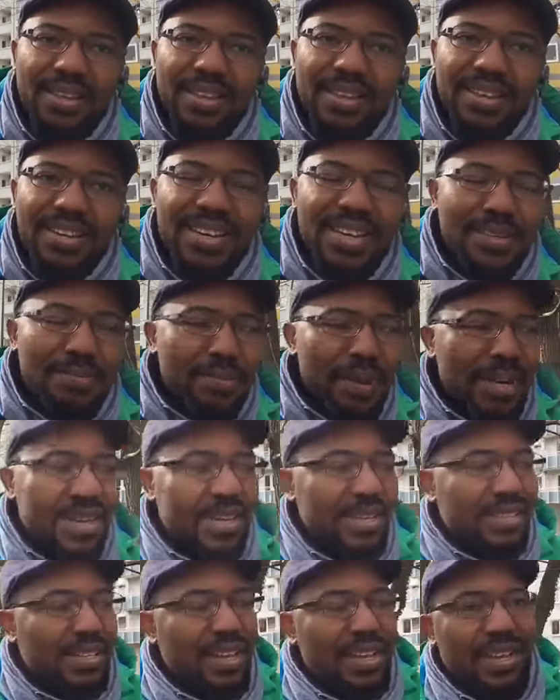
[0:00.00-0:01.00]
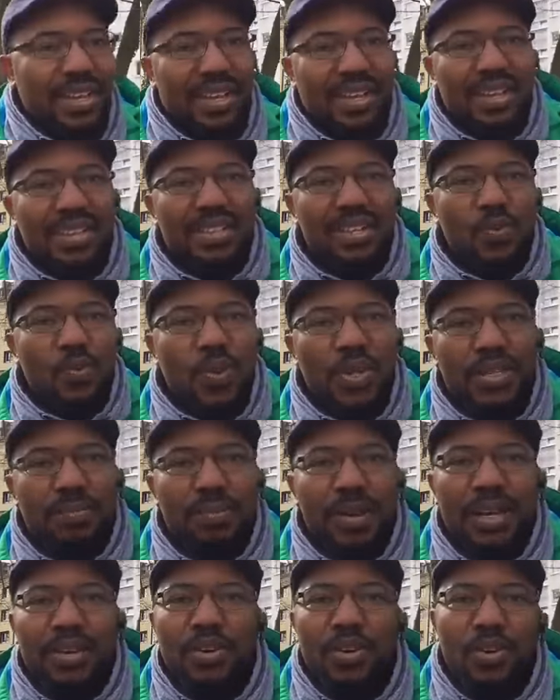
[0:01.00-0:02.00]
This man is a witch
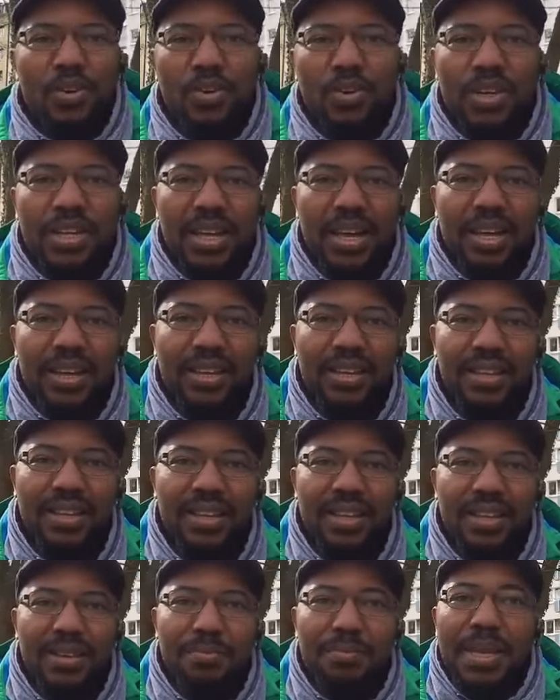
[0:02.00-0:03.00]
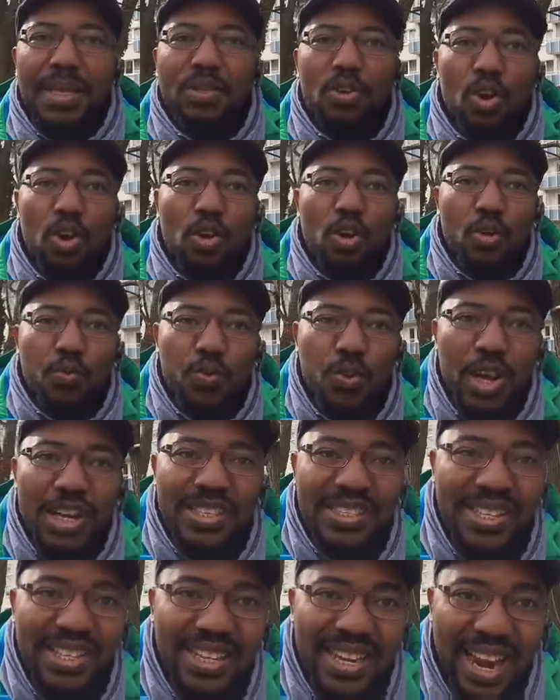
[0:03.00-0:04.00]
man, don't go there. But all of you are
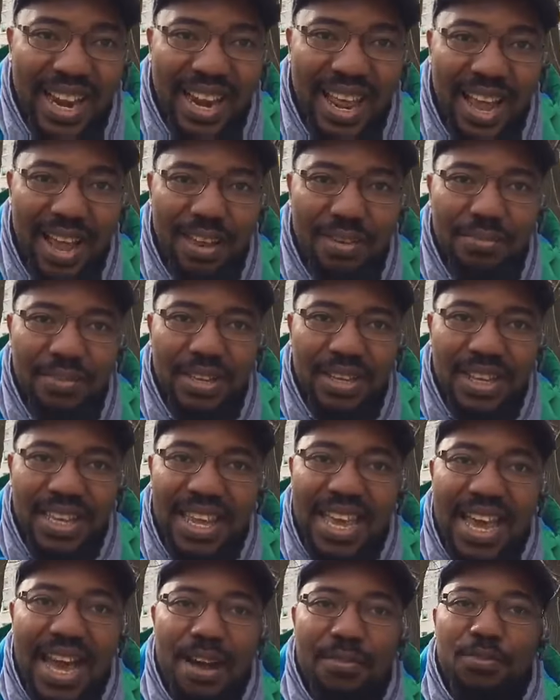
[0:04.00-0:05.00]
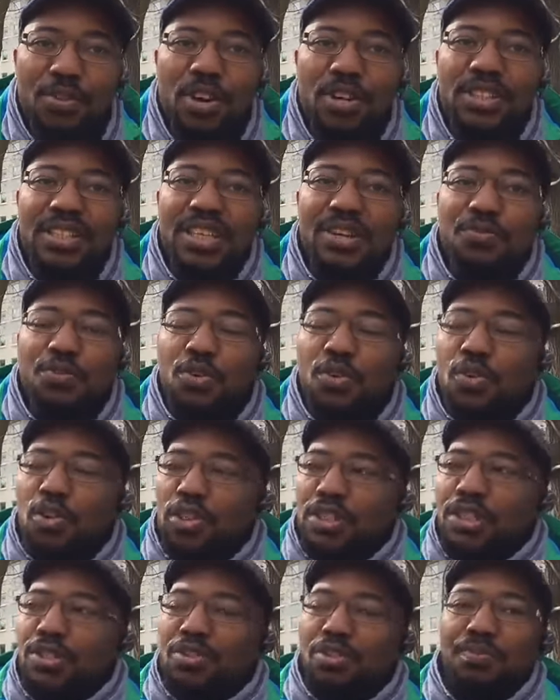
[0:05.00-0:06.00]
still alive. He have not even
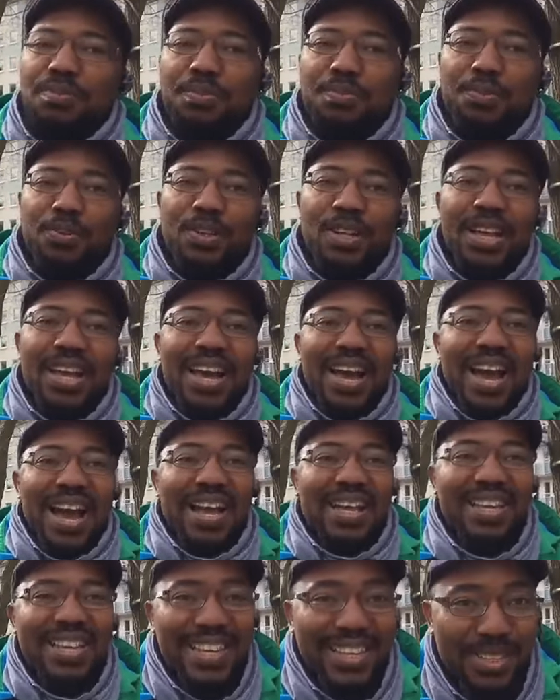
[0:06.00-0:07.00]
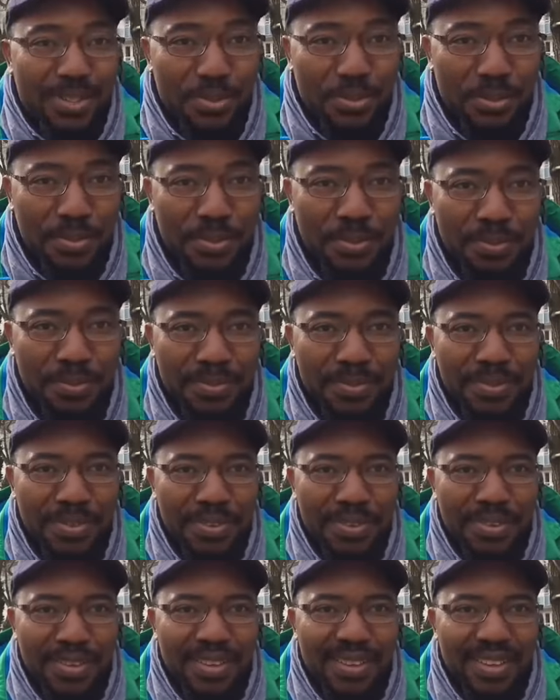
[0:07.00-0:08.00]
cut you people and eat you.
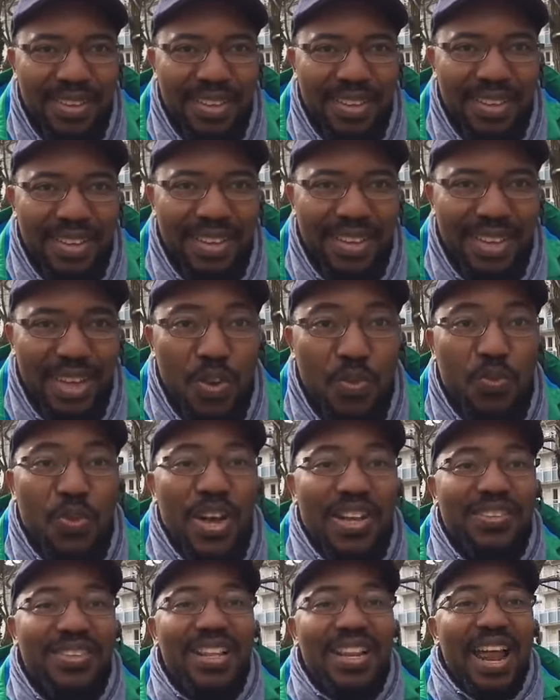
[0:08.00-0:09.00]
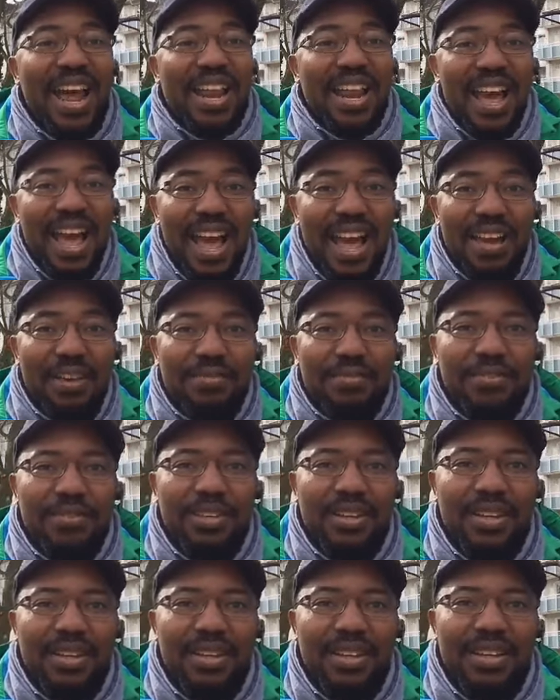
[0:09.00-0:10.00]
If you are still alive,
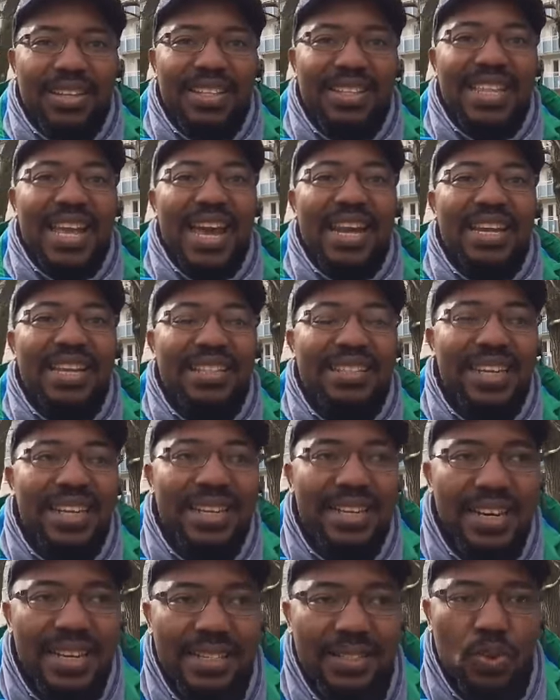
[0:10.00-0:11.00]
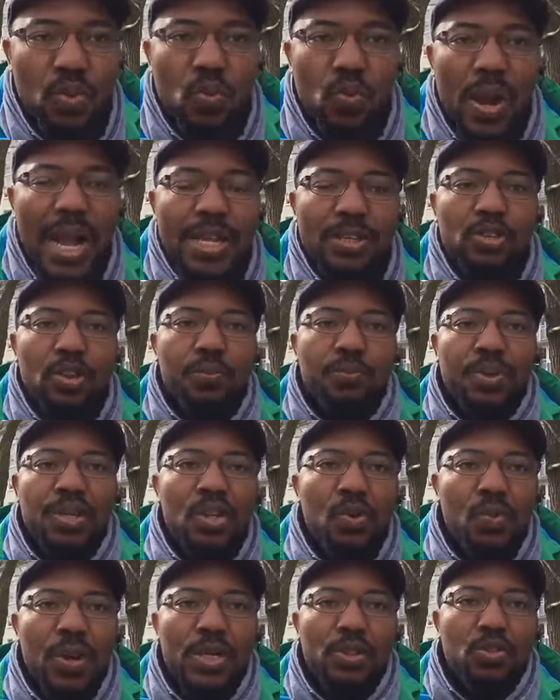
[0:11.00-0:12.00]
there is a reason why somebody
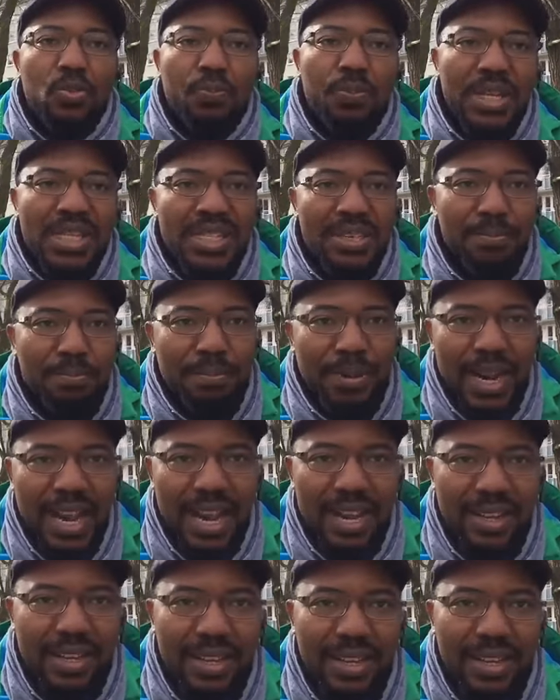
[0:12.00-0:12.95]
want to paint him black.